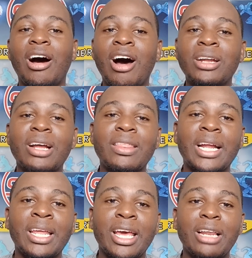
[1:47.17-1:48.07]
under
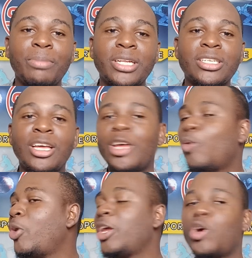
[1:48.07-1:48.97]
that helmet
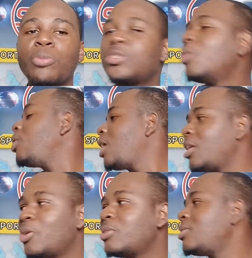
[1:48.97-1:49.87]
when he comes out
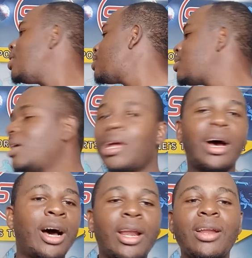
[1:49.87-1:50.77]
and does this
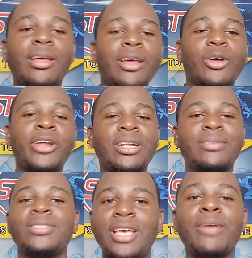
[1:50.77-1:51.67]
and you know,
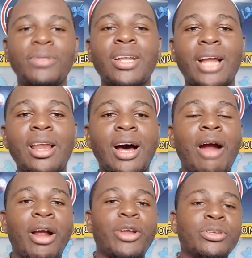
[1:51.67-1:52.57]
that same thing that
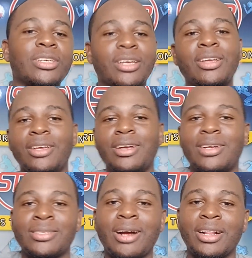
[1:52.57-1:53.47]
Lara does, it
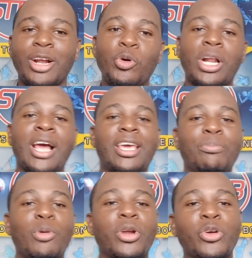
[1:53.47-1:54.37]
sort of look like
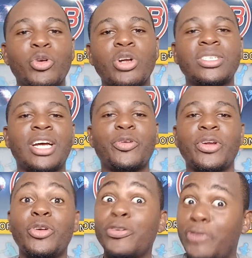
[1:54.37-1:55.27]
him, but the run's not
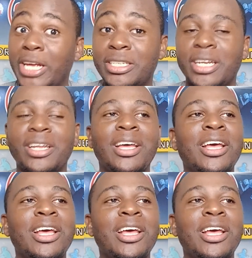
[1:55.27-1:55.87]
really reflective.